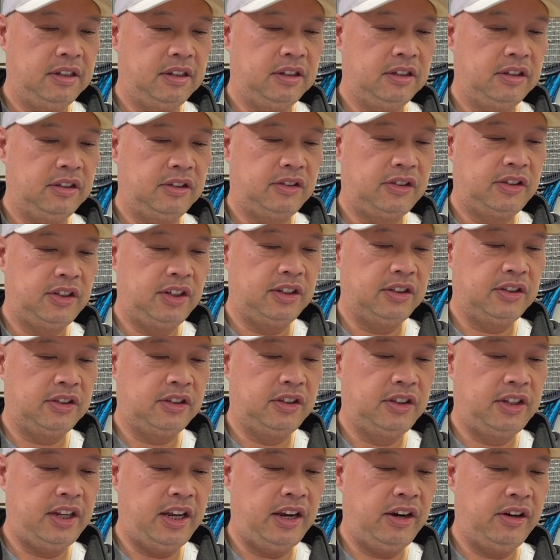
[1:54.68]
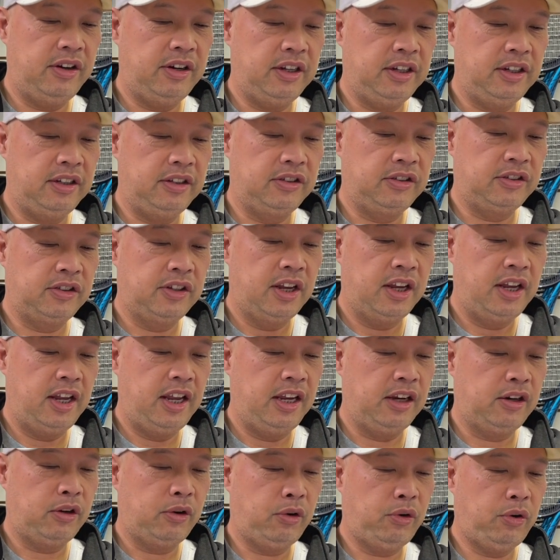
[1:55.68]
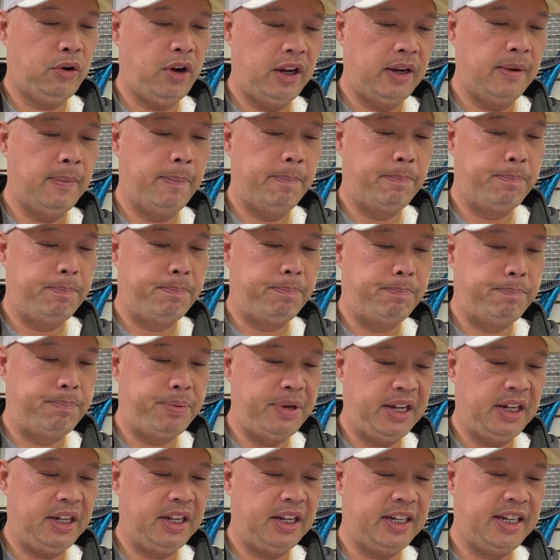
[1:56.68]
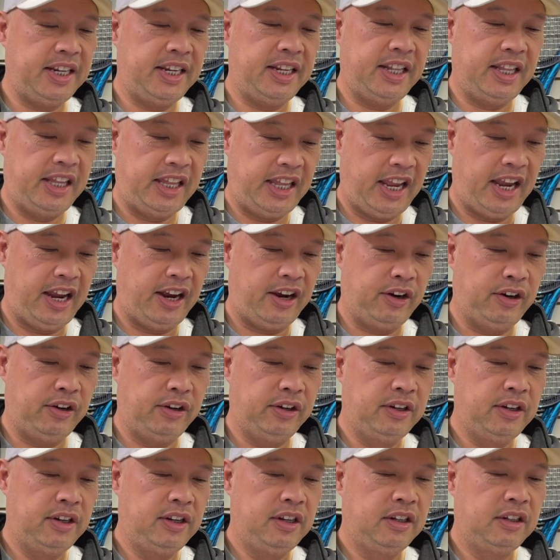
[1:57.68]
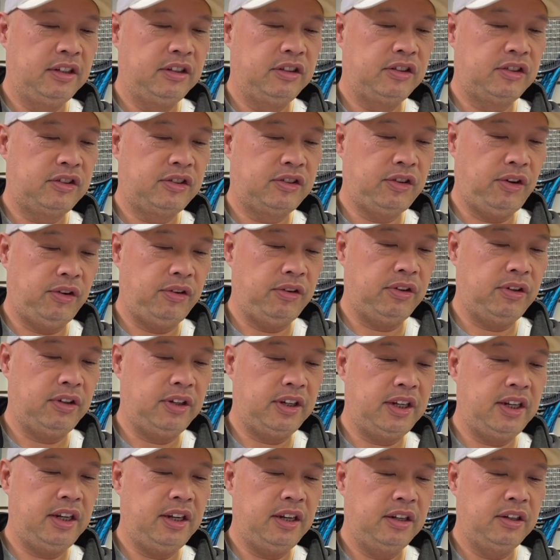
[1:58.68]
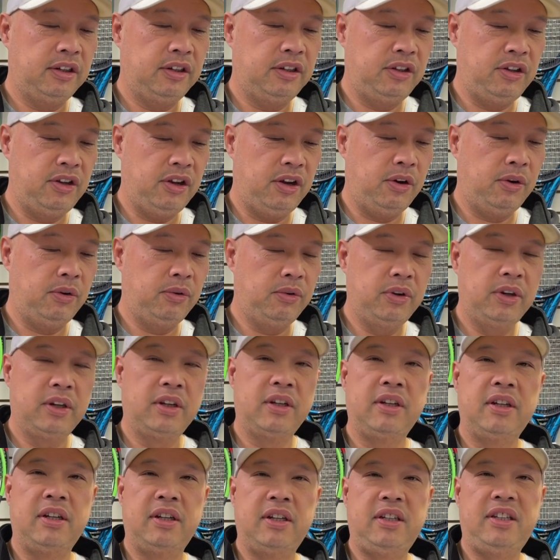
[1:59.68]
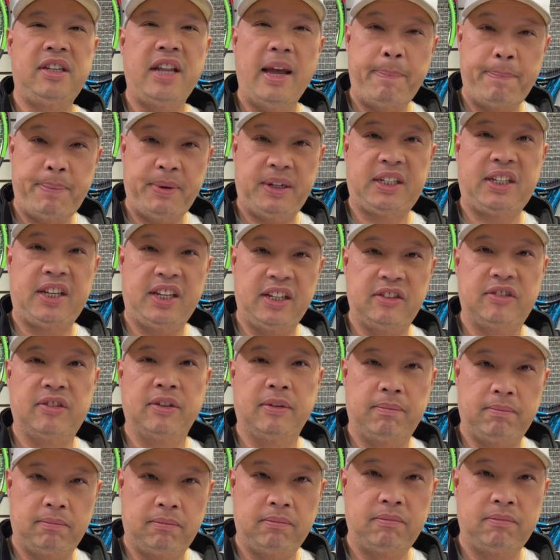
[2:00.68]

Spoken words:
since there is a credibility there? Certainly no nepotism.